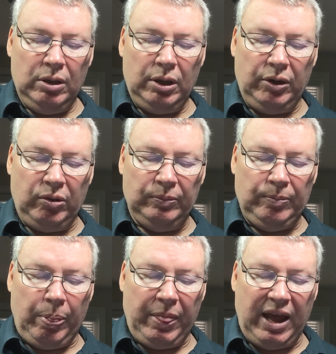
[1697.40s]

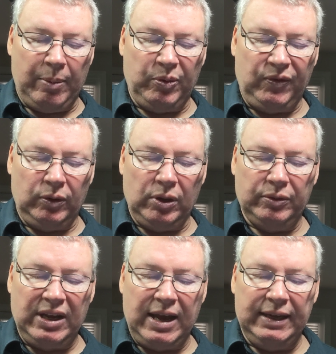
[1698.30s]
I prefer low
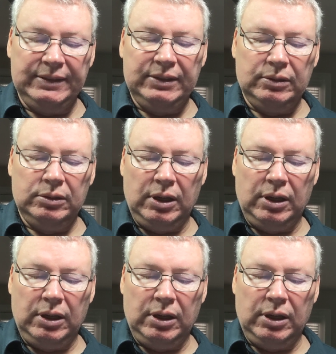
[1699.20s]
tides